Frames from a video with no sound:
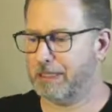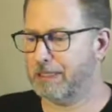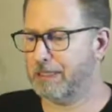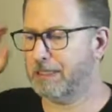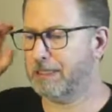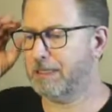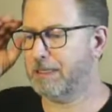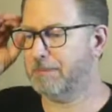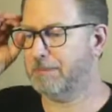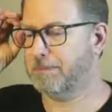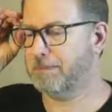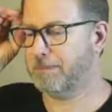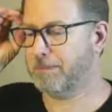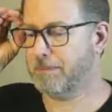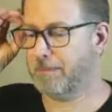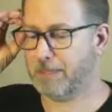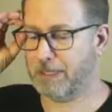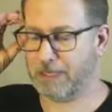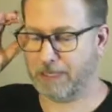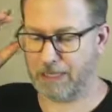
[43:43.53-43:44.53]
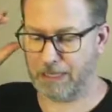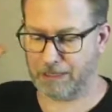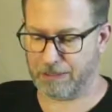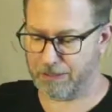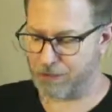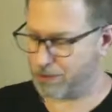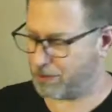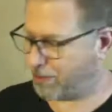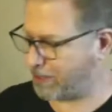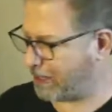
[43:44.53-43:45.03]

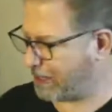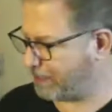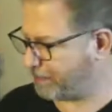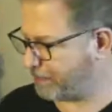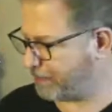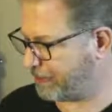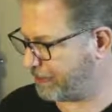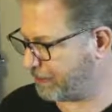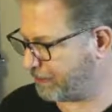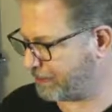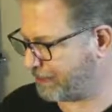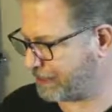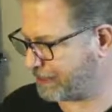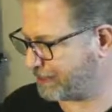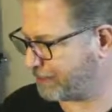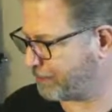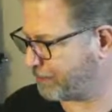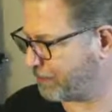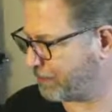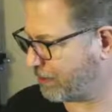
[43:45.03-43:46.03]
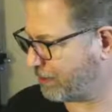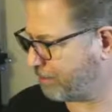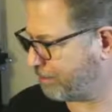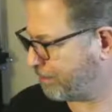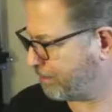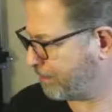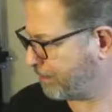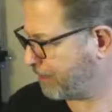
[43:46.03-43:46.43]
and swap the resin for